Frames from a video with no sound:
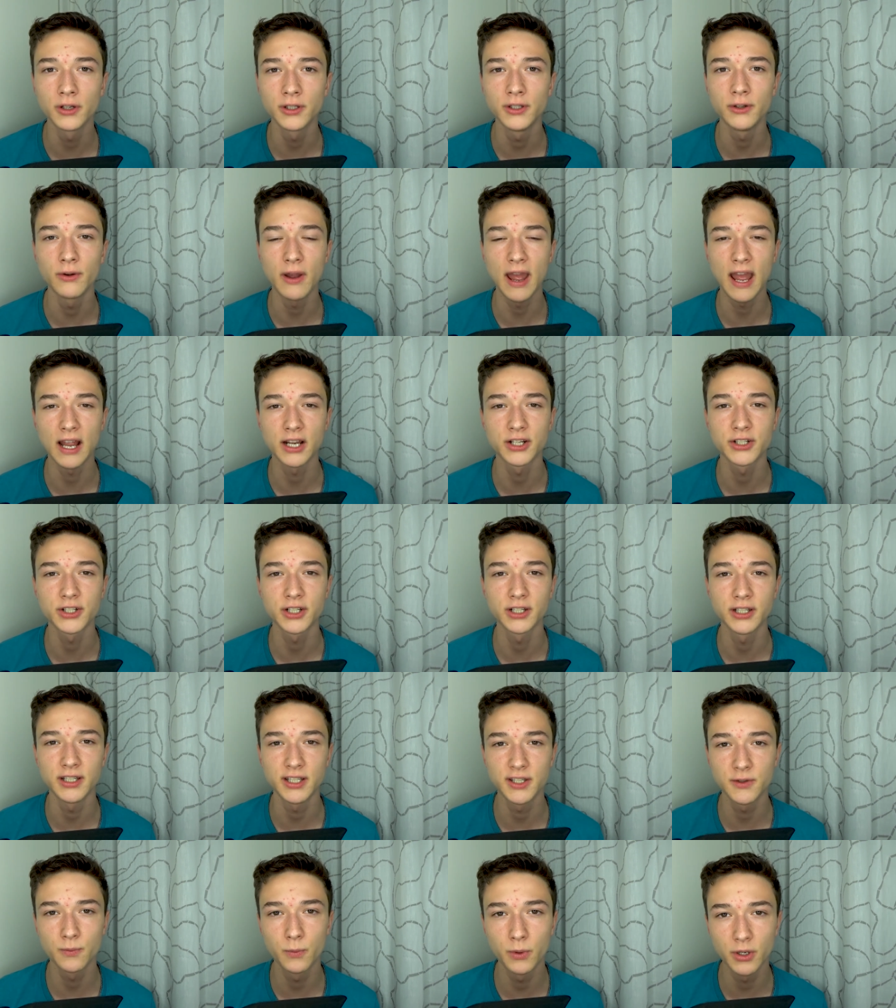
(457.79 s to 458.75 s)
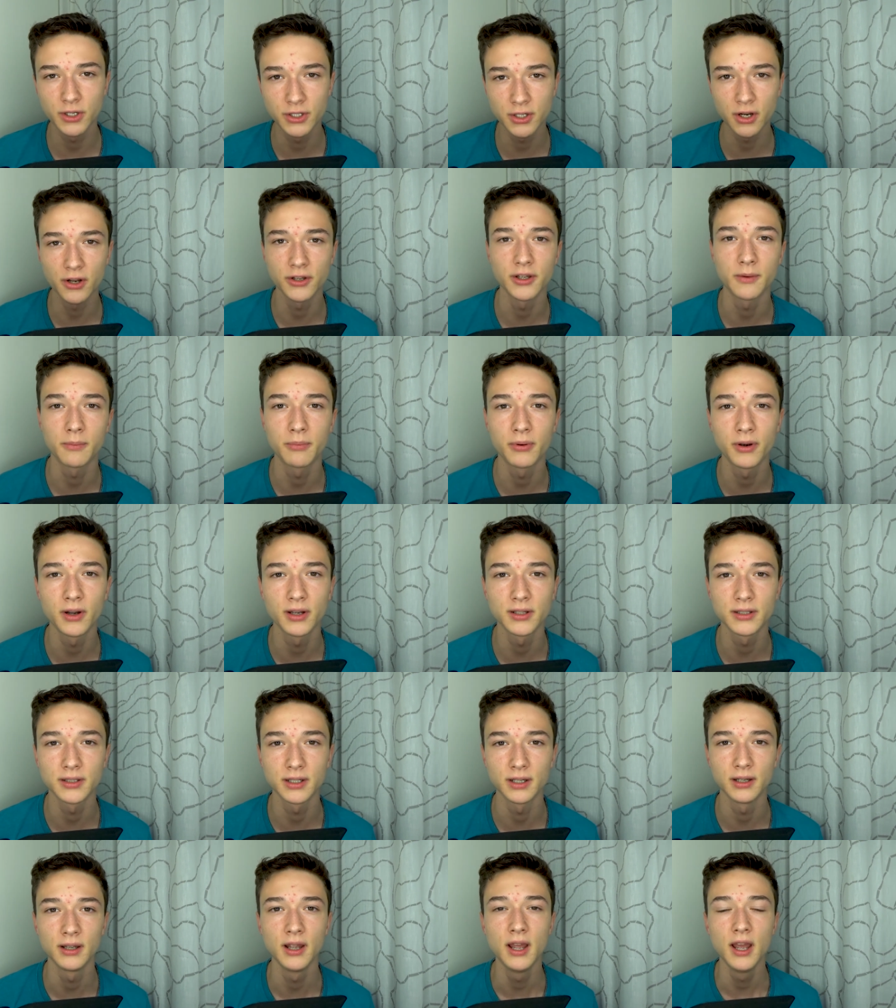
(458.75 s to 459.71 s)
you actually switch on your
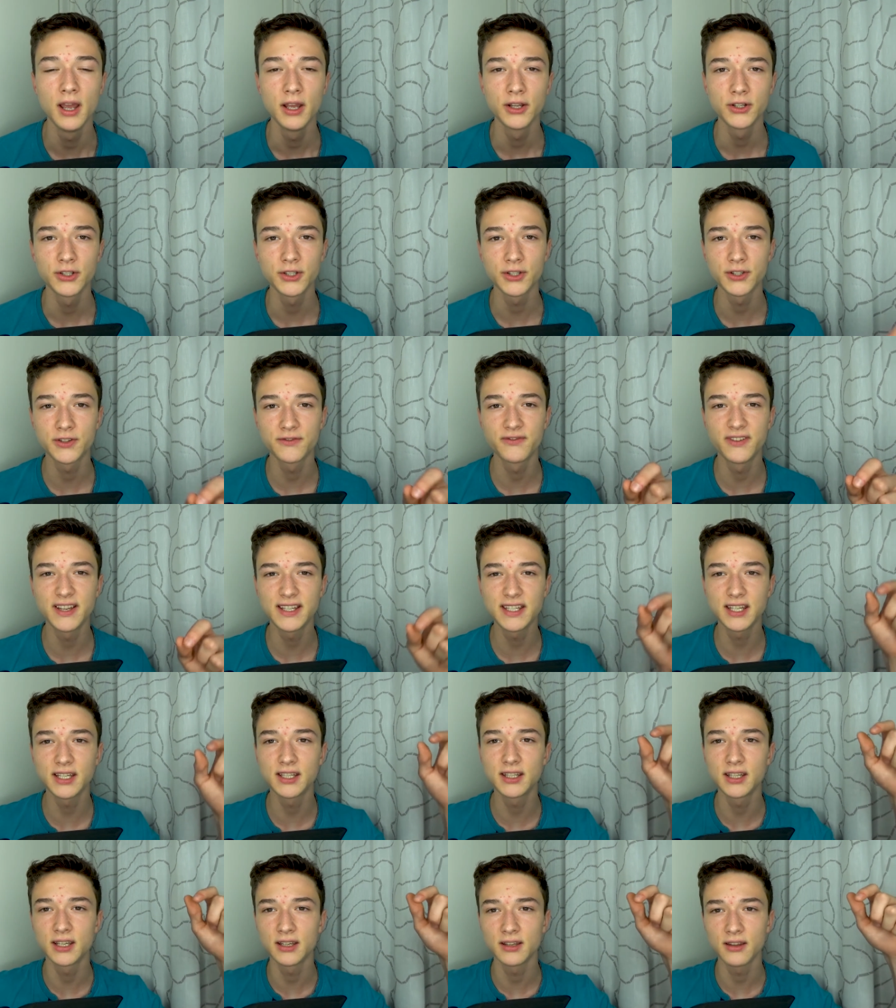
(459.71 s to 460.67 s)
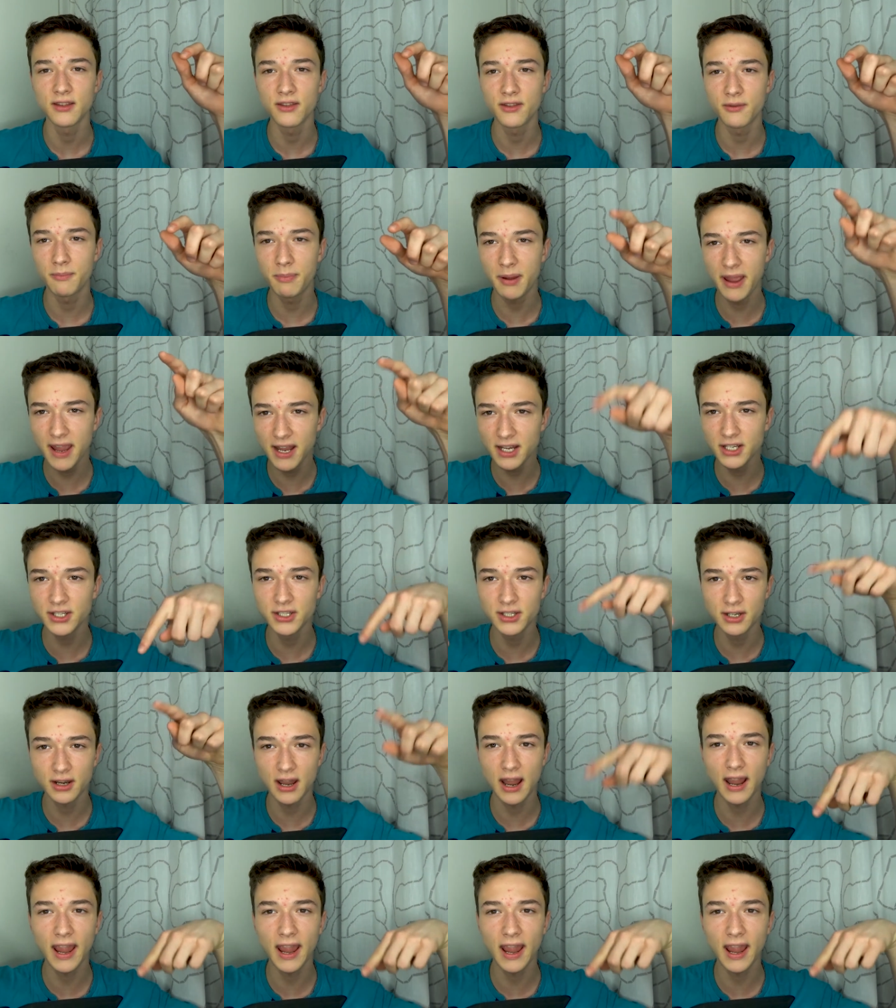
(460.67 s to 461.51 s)
printer, just visit the page.